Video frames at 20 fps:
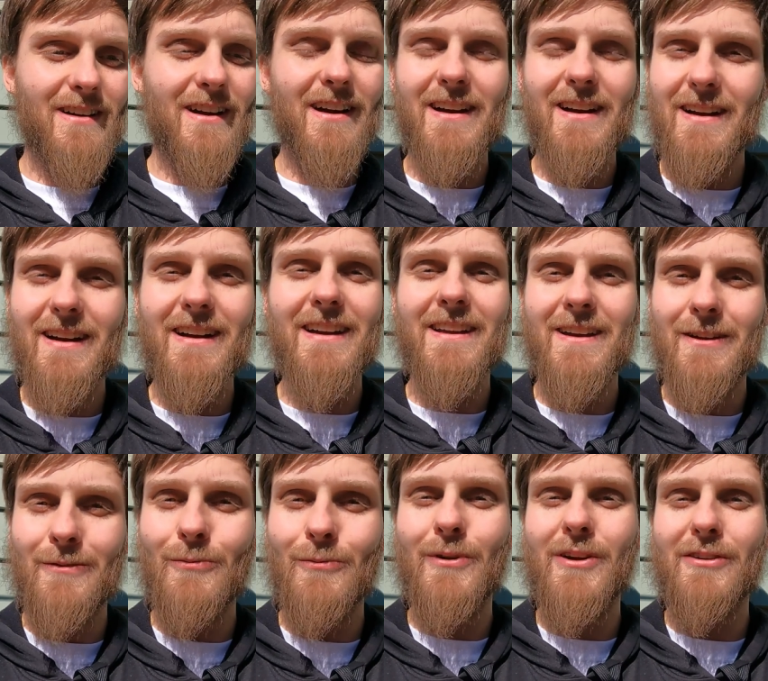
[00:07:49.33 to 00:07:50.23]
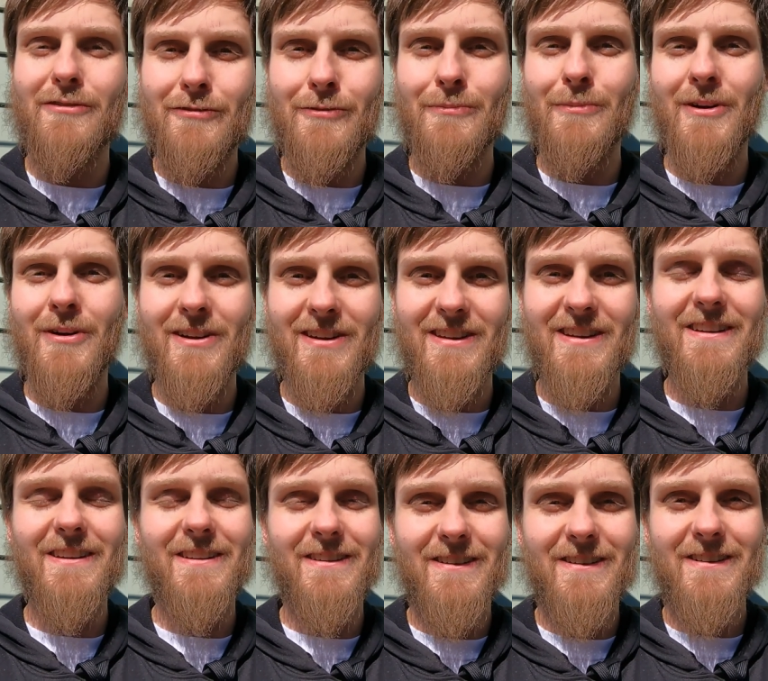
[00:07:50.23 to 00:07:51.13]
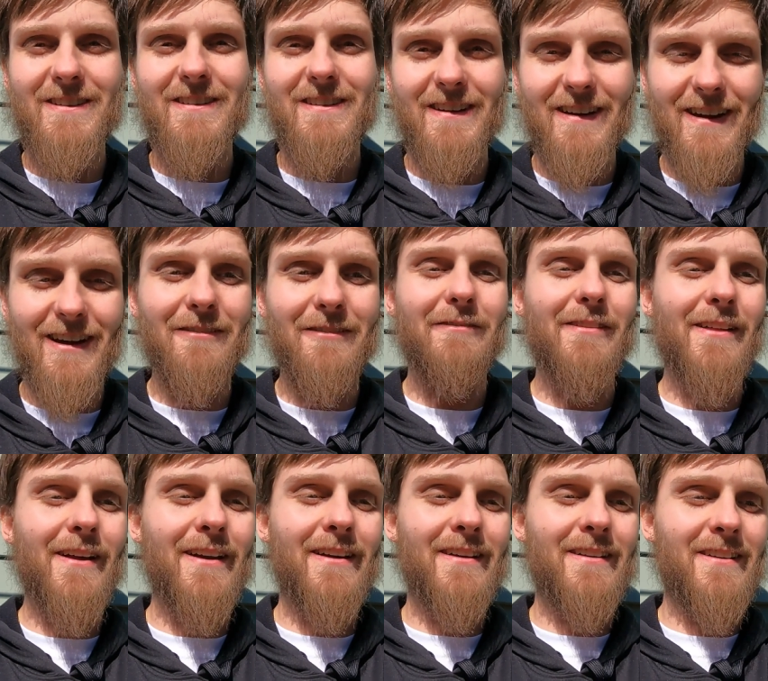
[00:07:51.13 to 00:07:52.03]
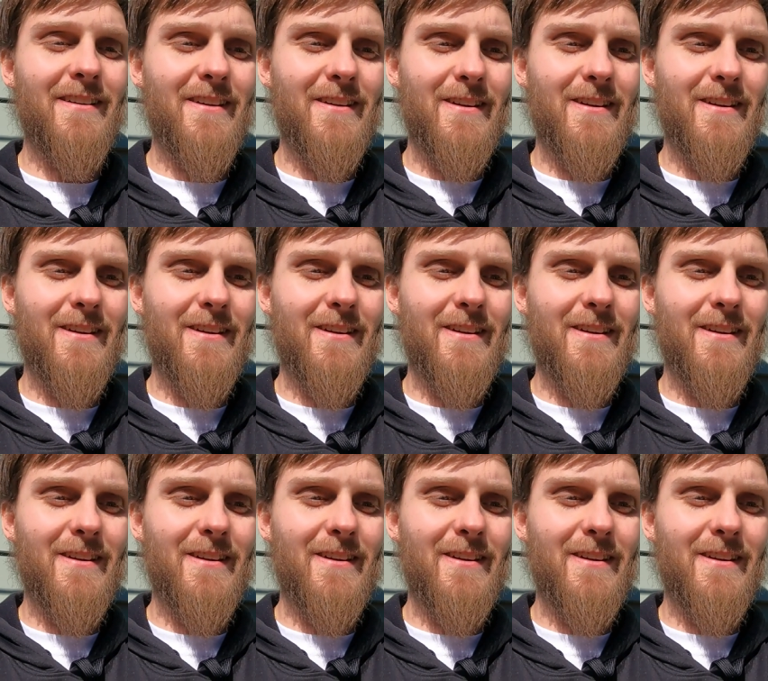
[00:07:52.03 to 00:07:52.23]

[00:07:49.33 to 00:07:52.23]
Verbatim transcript: i, I can't wait for my day to, to have that